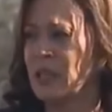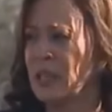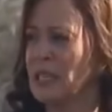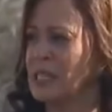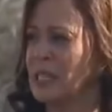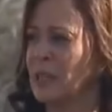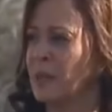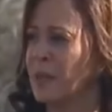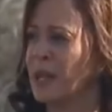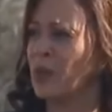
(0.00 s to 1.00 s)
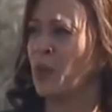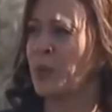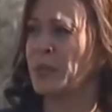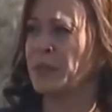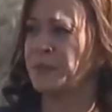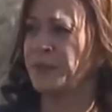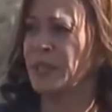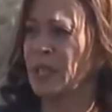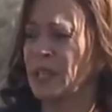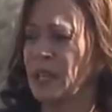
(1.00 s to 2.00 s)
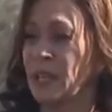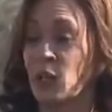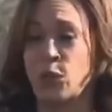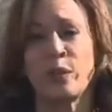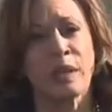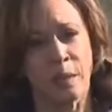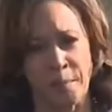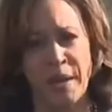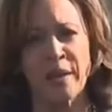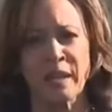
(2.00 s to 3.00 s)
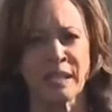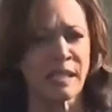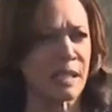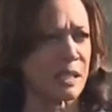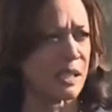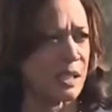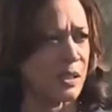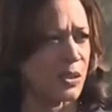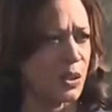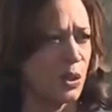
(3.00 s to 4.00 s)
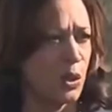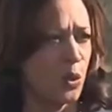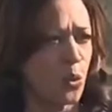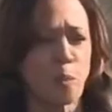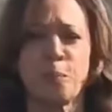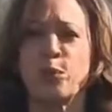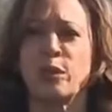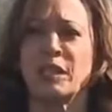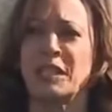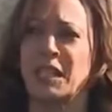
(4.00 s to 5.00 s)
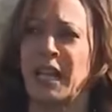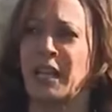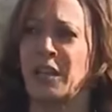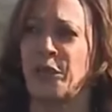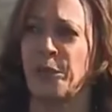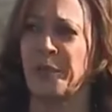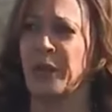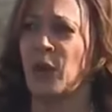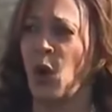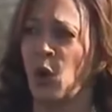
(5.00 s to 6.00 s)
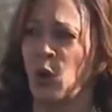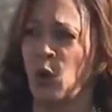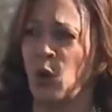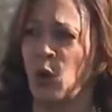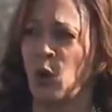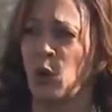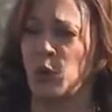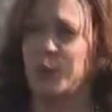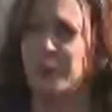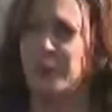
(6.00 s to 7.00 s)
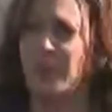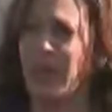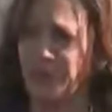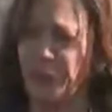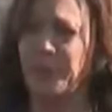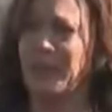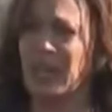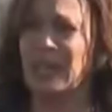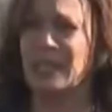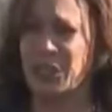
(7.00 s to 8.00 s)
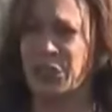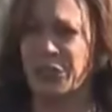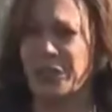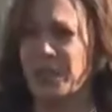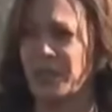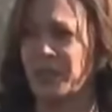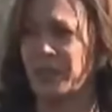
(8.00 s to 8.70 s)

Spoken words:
Innocent men and women, including American citizens who were brutally taken from their homes and from a concert.